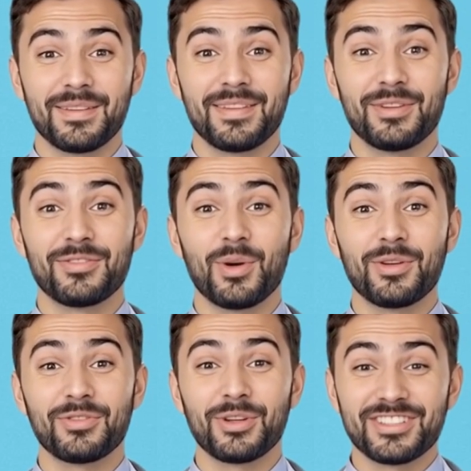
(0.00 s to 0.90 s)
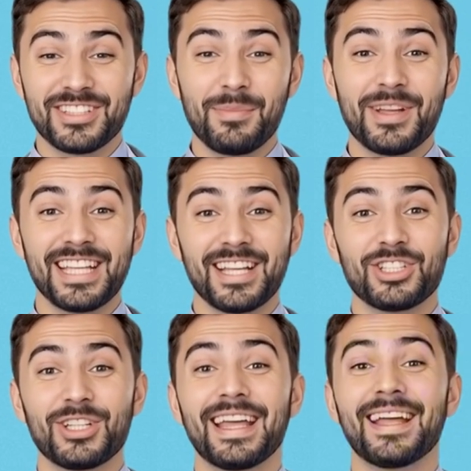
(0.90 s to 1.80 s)
the 4 fruits that protect
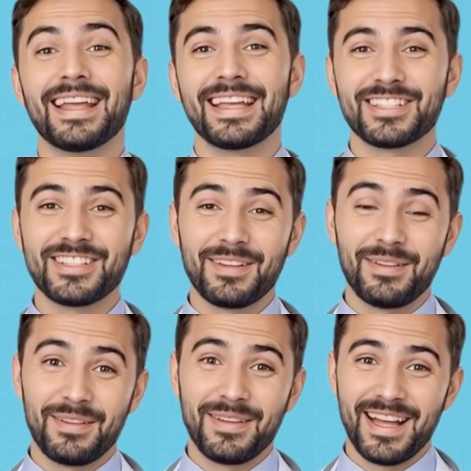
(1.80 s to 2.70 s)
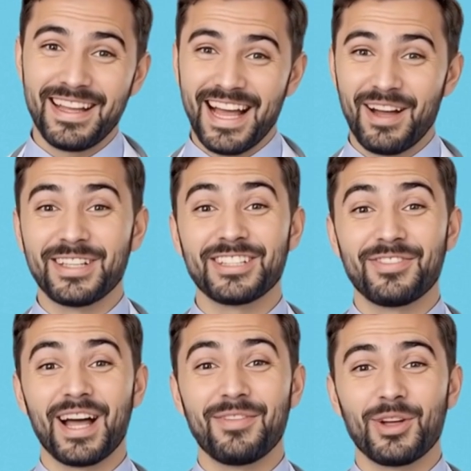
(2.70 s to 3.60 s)
your kidneys, and now these
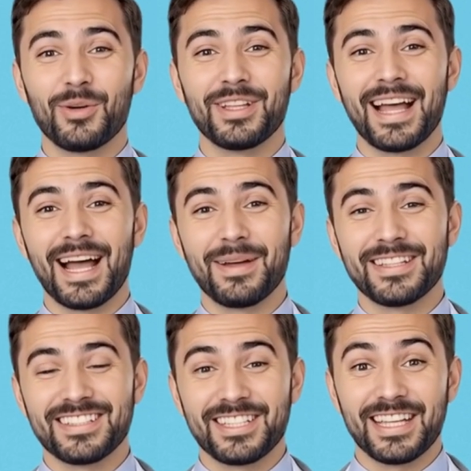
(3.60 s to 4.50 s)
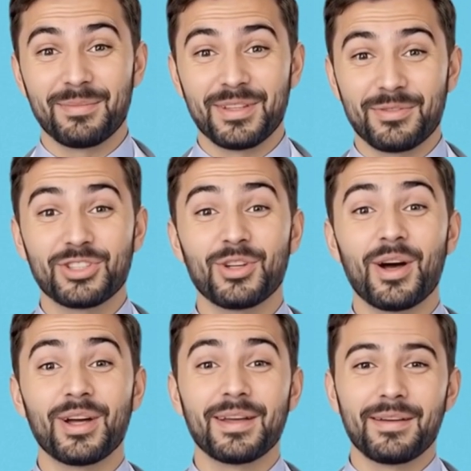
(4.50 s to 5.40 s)
5 golden habits to keep them
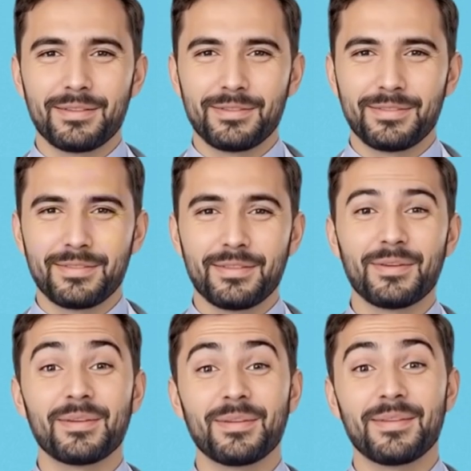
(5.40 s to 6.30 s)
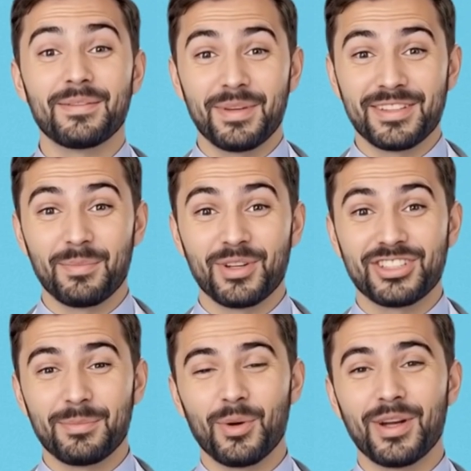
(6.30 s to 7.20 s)
strong. But the most
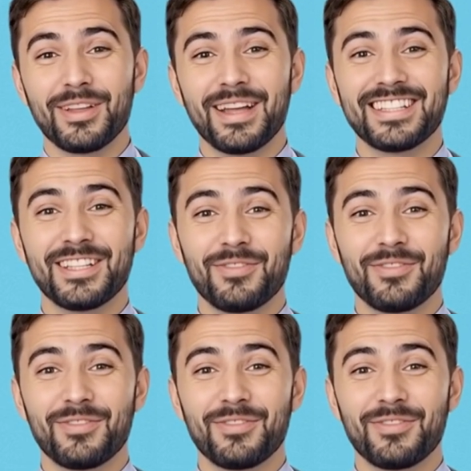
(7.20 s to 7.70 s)
important lesson